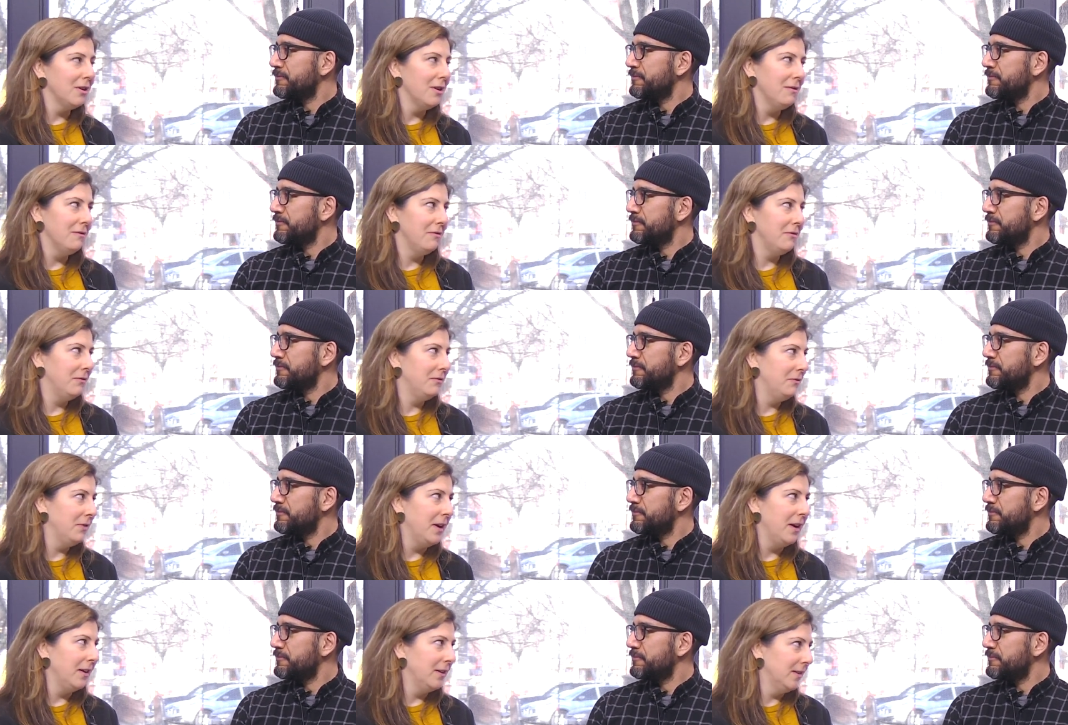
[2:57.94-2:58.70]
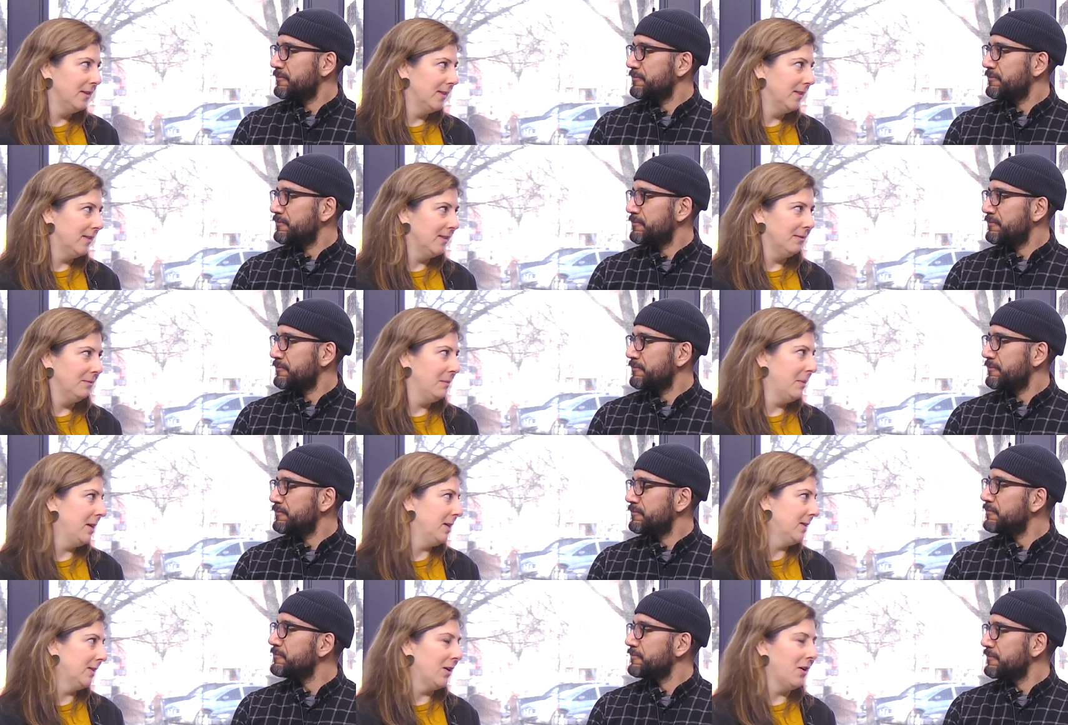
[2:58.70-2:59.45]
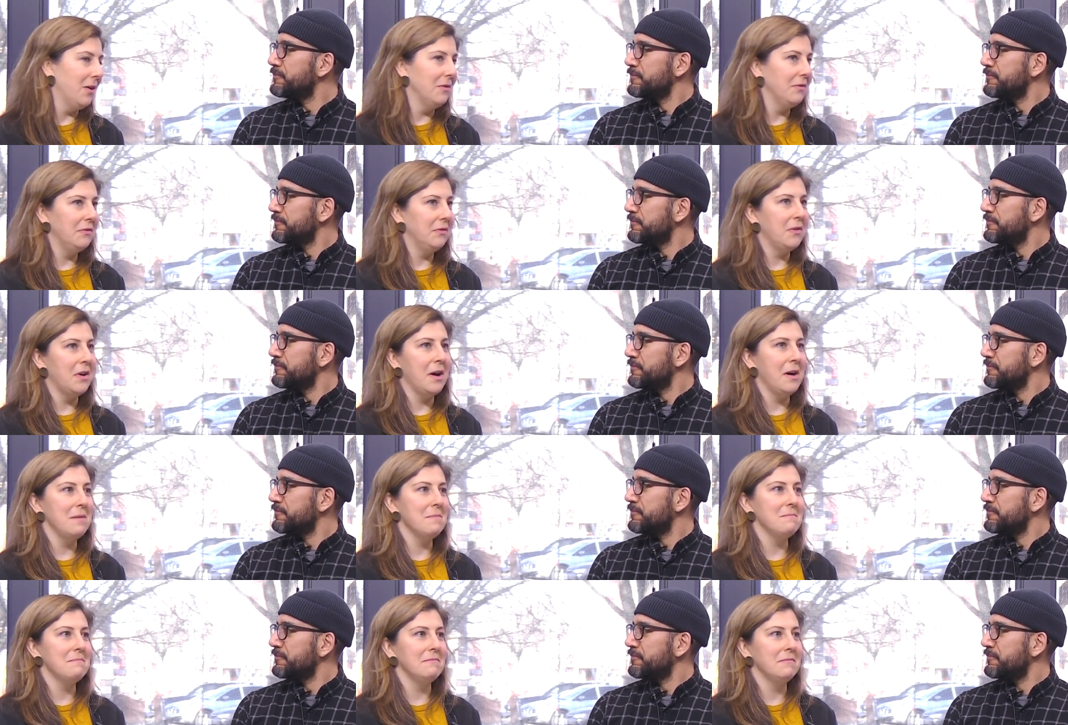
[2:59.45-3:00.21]
Speaker 1: of things myself.
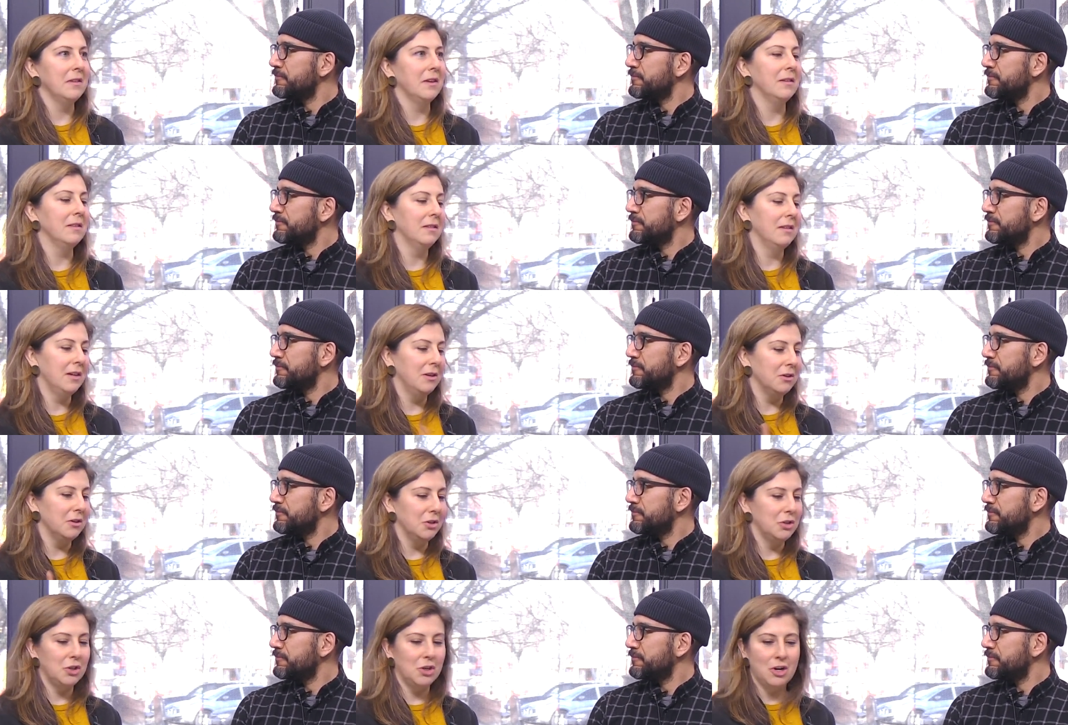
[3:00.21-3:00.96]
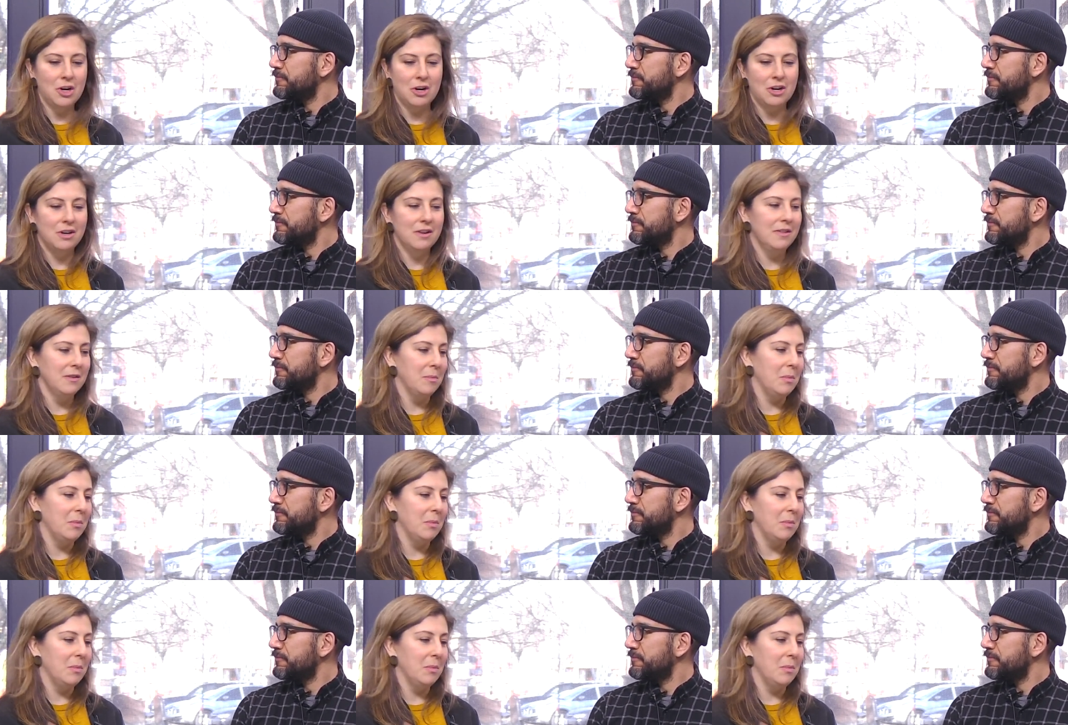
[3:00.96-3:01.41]
Um, the literature and the